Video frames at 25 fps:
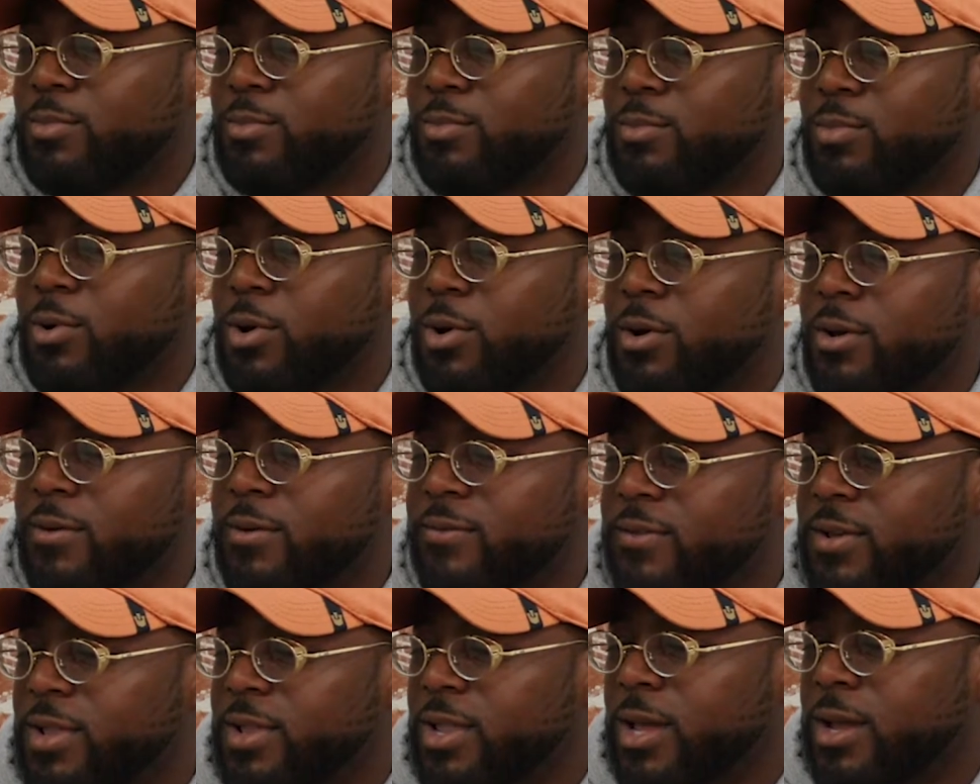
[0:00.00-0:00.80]
Bro, I
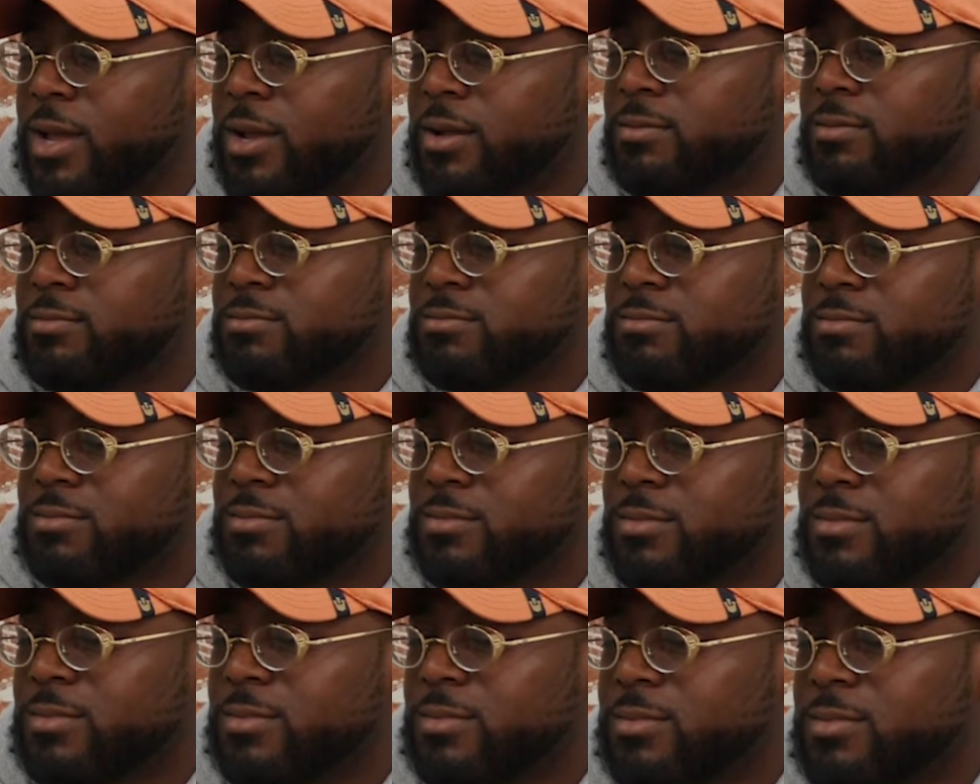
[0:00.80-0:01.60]
feel like
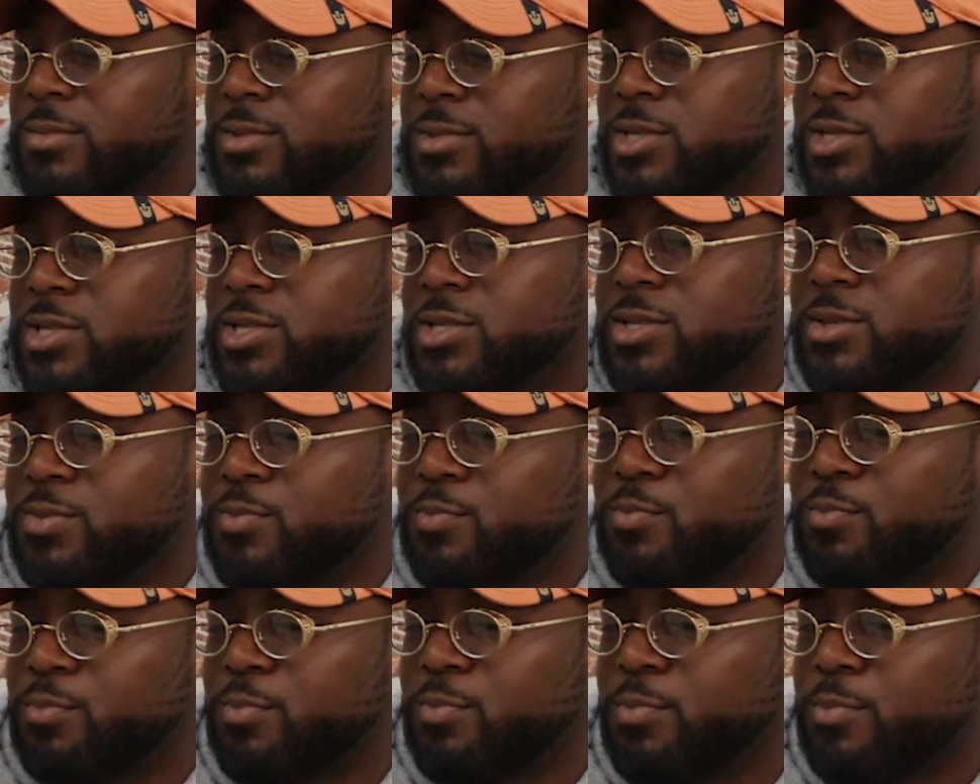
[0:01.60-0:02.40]
just